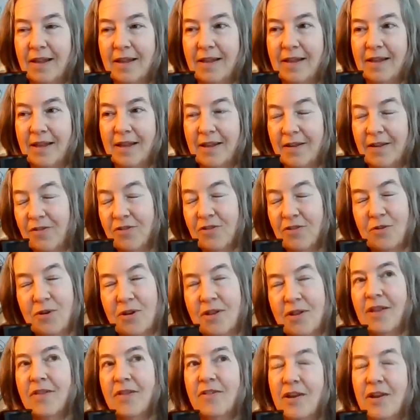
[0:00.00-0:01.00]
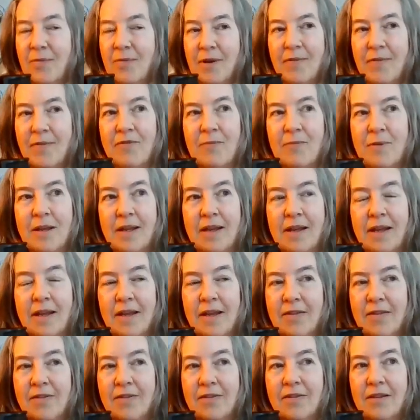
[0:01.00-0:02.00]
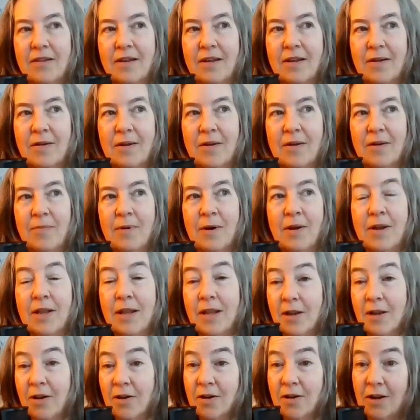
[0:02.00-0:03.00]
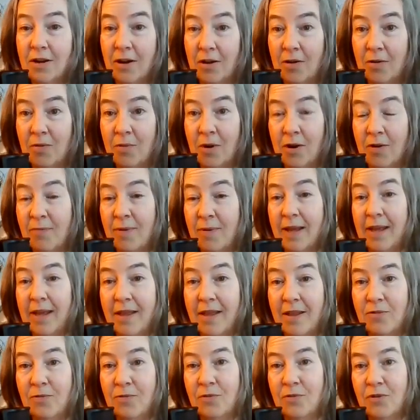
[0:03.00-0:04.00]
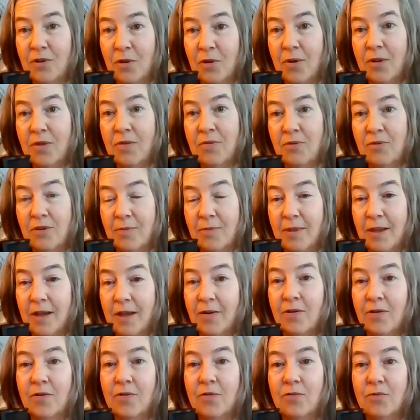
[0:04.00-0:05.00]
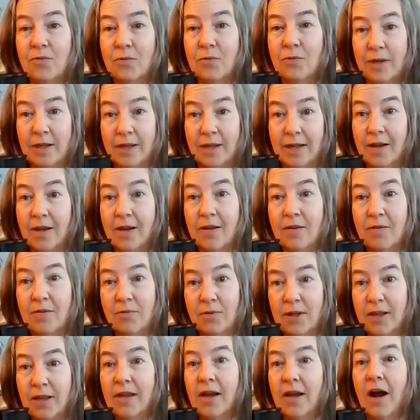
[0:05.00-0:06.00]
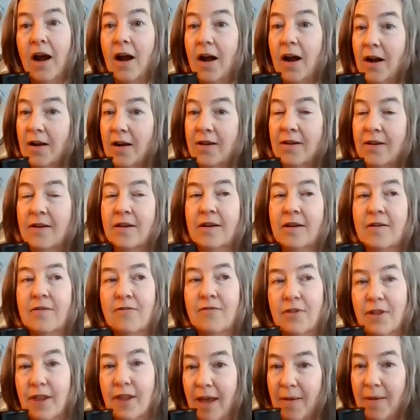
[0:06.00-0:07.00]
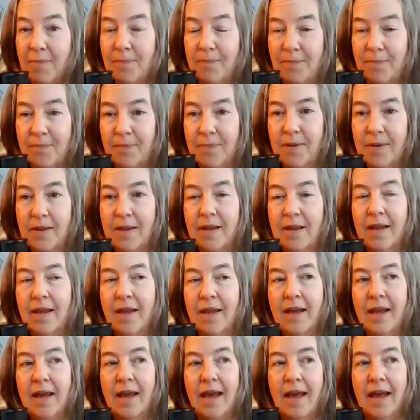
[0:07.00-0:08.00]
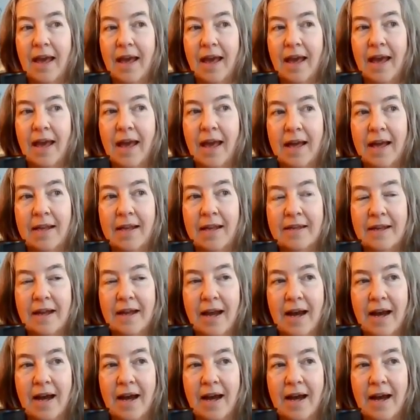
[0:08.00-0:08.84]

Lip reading: like a story that's coming up for me is about a year ago, one of my kids was going through something really, really hard for them. And